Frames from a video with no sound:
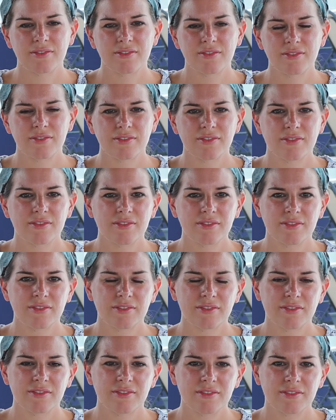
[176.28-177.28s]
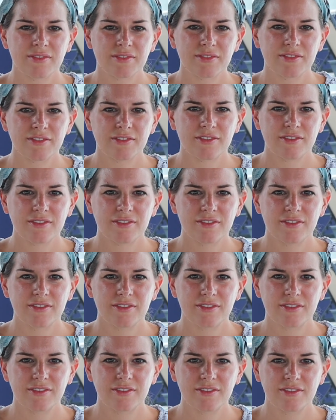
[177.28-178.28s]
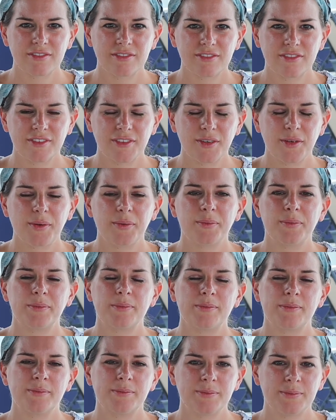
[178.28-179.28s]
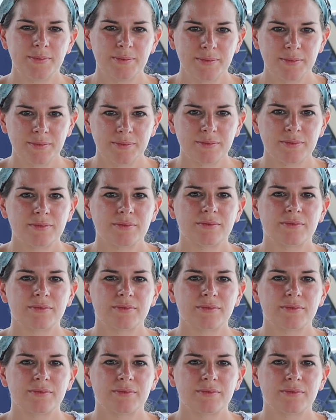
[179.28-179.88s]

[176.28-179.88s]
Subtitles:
(not speaking)